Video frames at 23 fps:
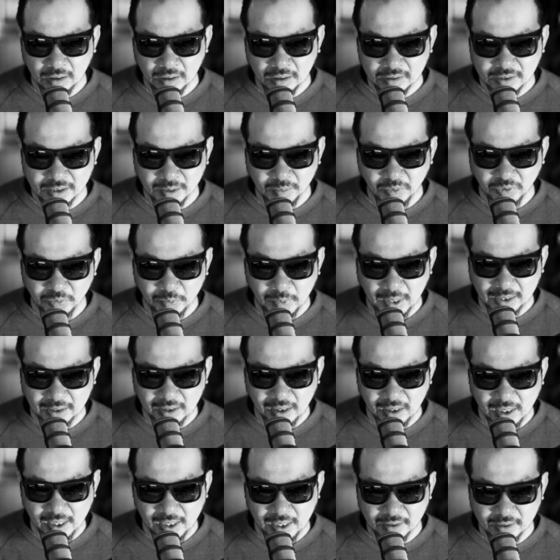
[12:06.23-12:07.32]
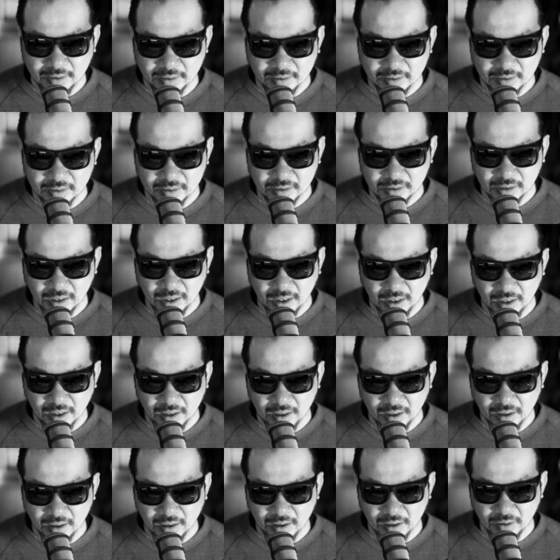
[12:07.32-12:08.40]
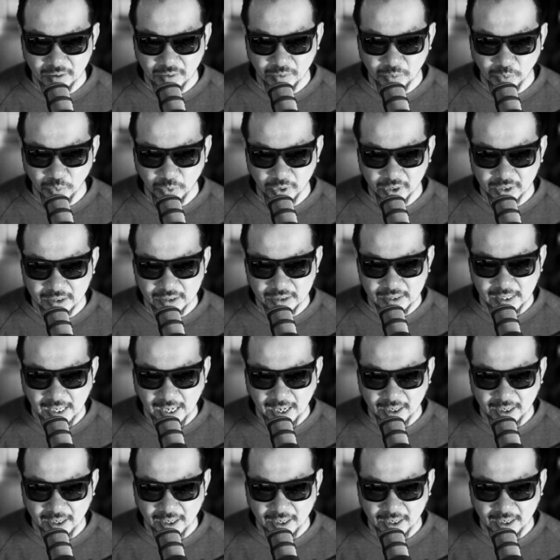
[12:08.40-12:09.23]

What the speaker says: some of my clients work in the